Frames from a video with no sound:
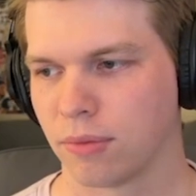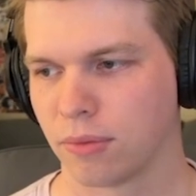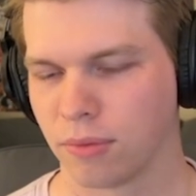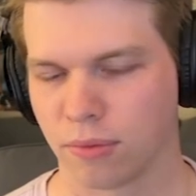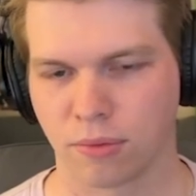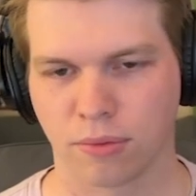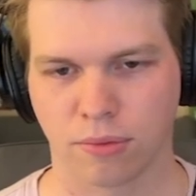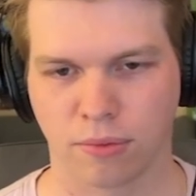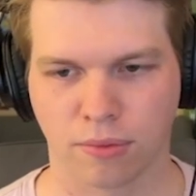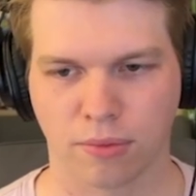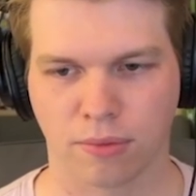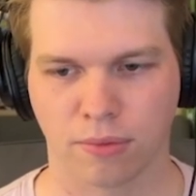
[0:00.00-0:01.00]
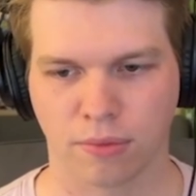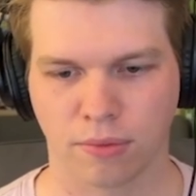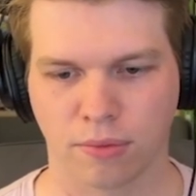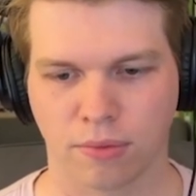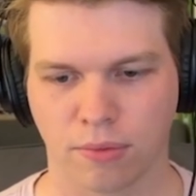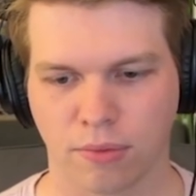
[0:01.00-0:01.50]

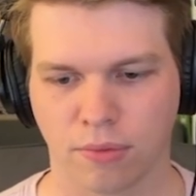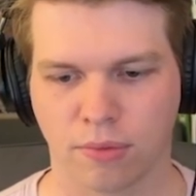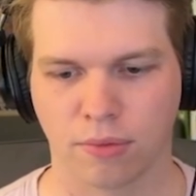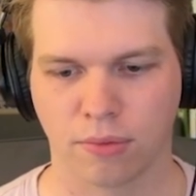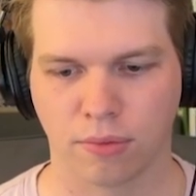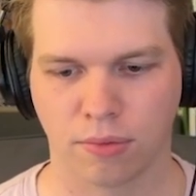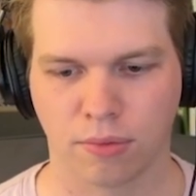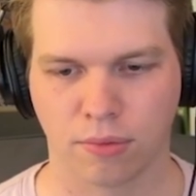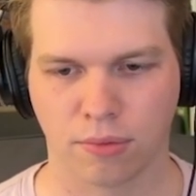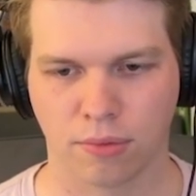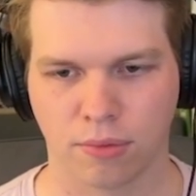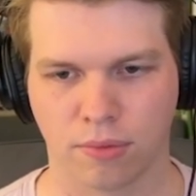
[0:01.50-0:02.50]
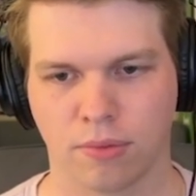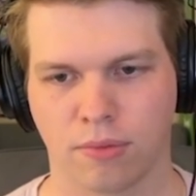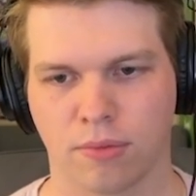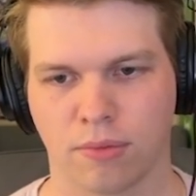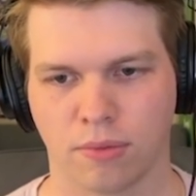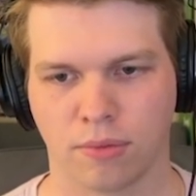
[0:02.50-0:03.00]

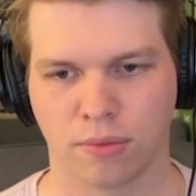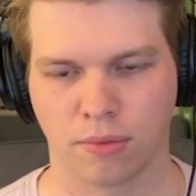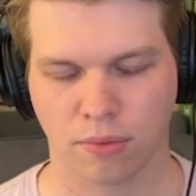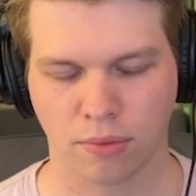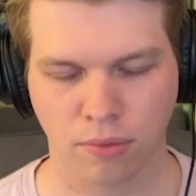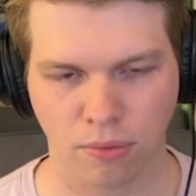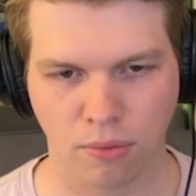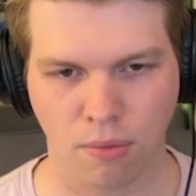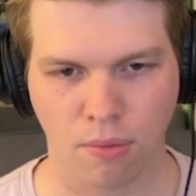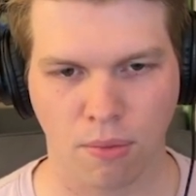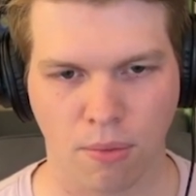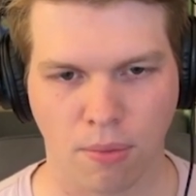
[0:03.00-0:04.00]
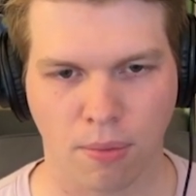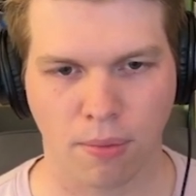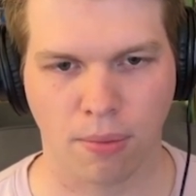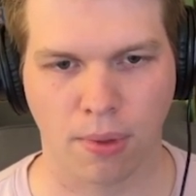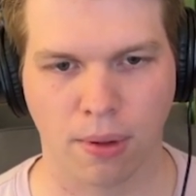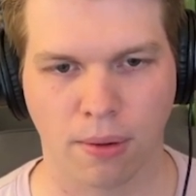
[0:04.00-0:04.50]

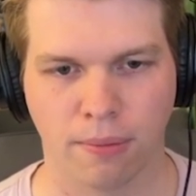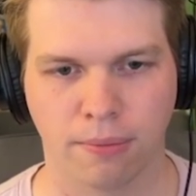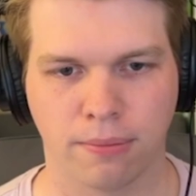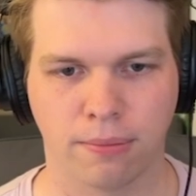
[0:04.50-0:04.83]
This person isn't speaking.